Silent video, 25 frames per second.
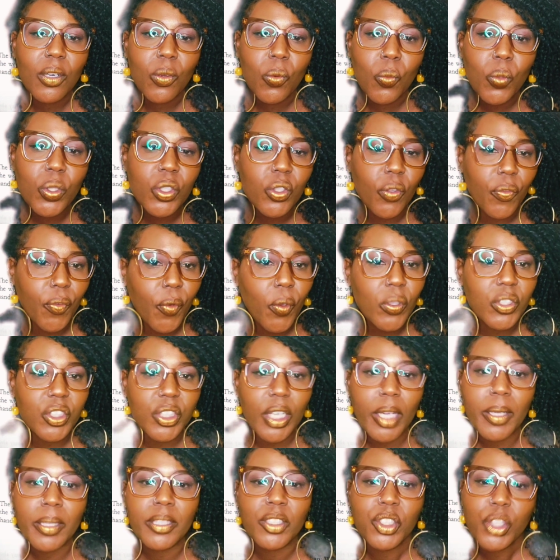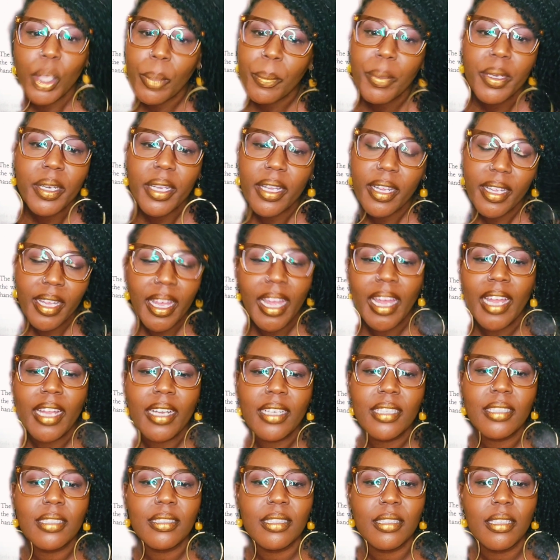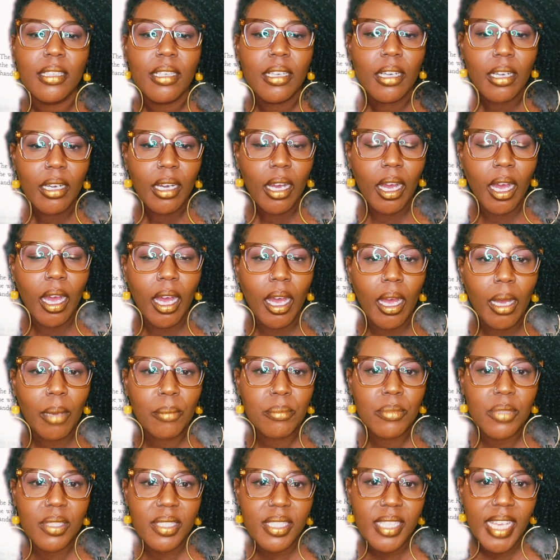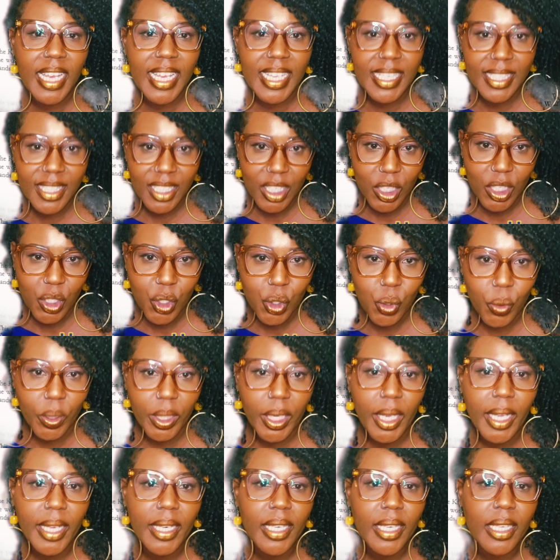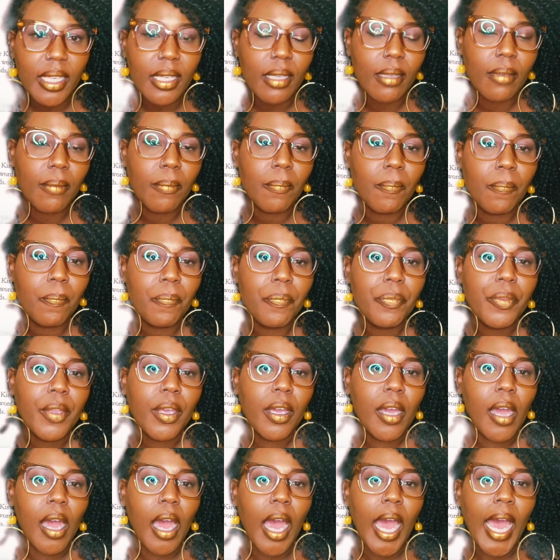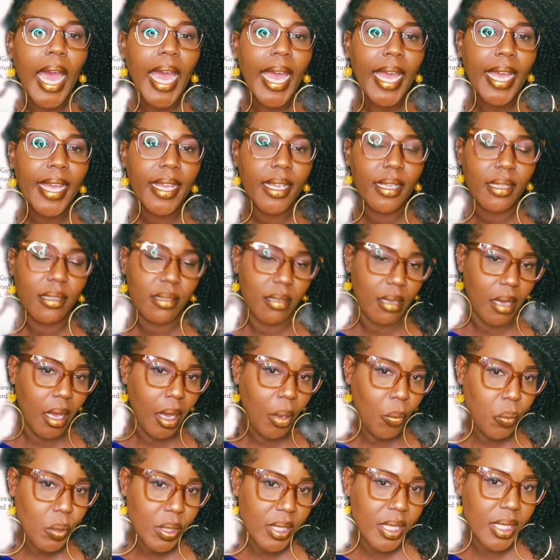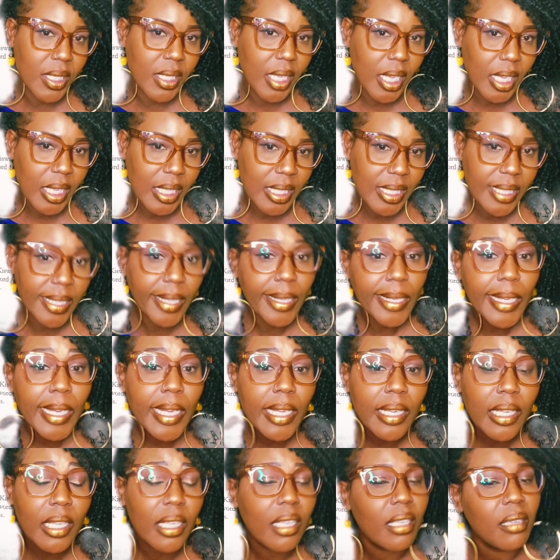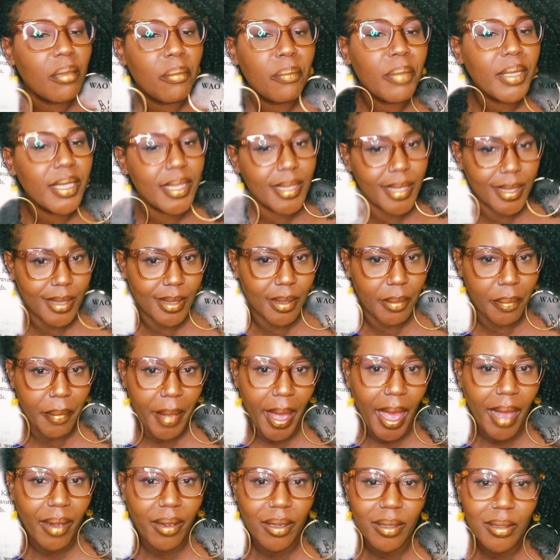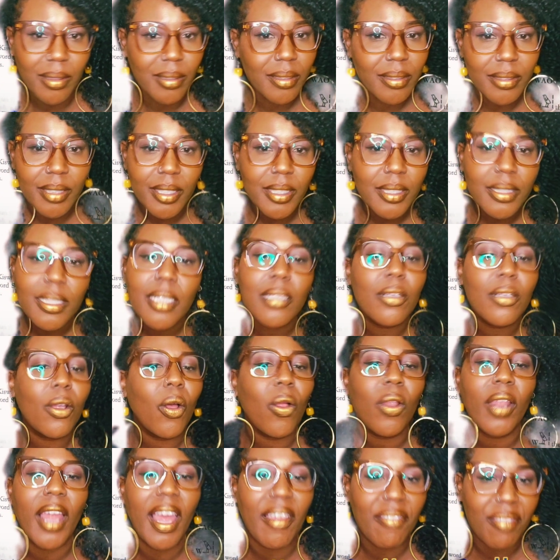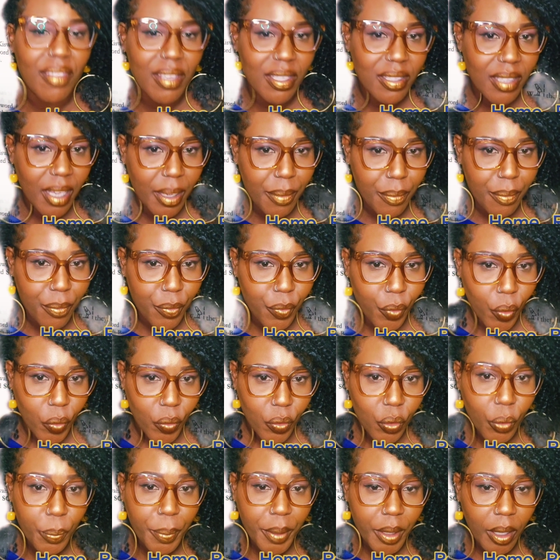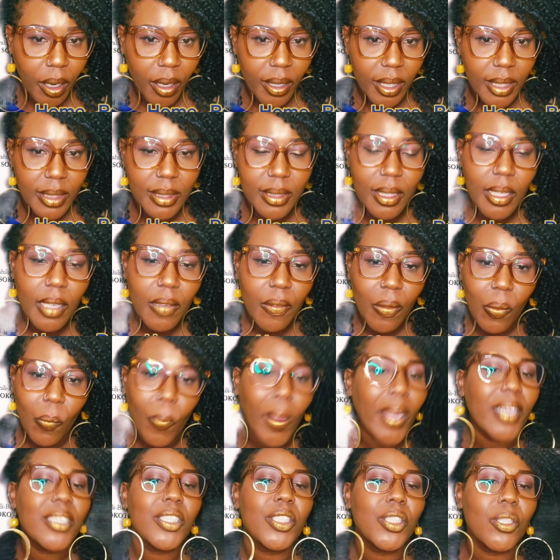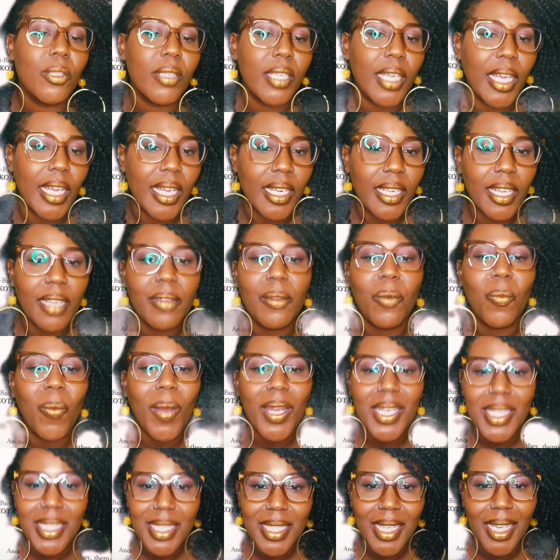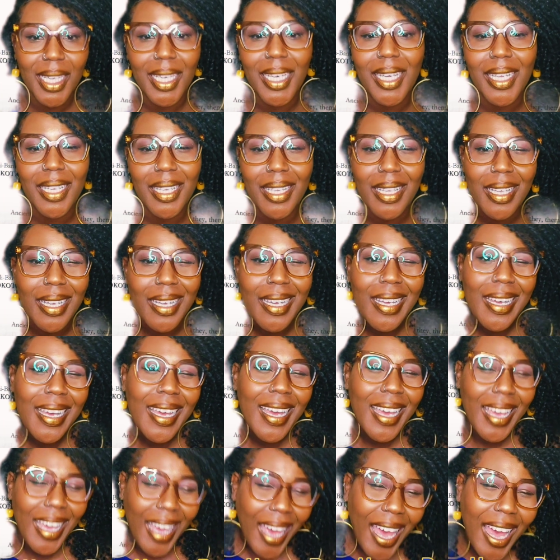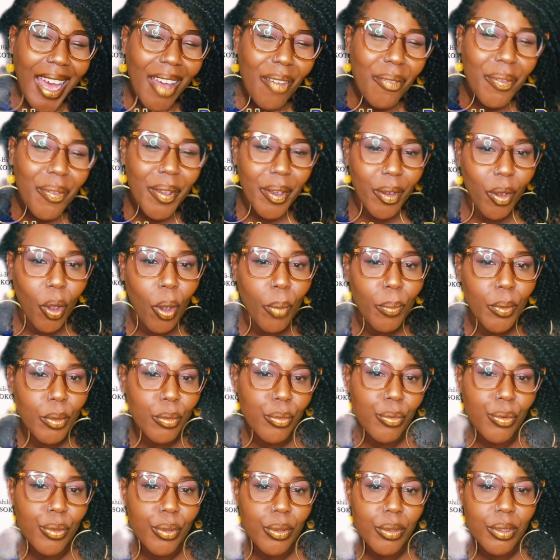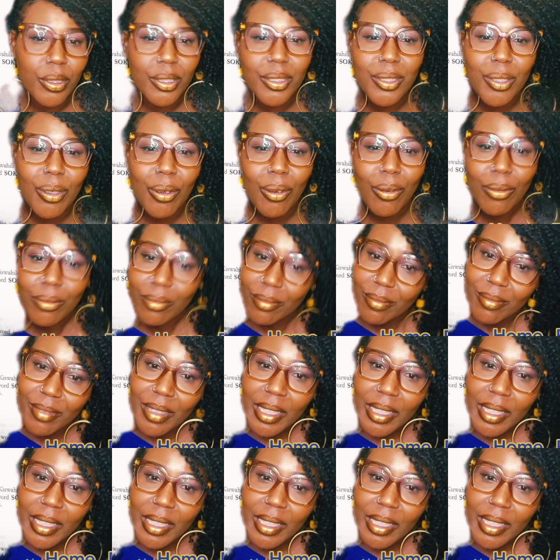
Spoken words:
Which of course Sherman again says is Shukeni. I would say Sakini, but it doesn't matter. They still all have the same root, to be honest. The word Shukeni and the word Sakini have a common root. So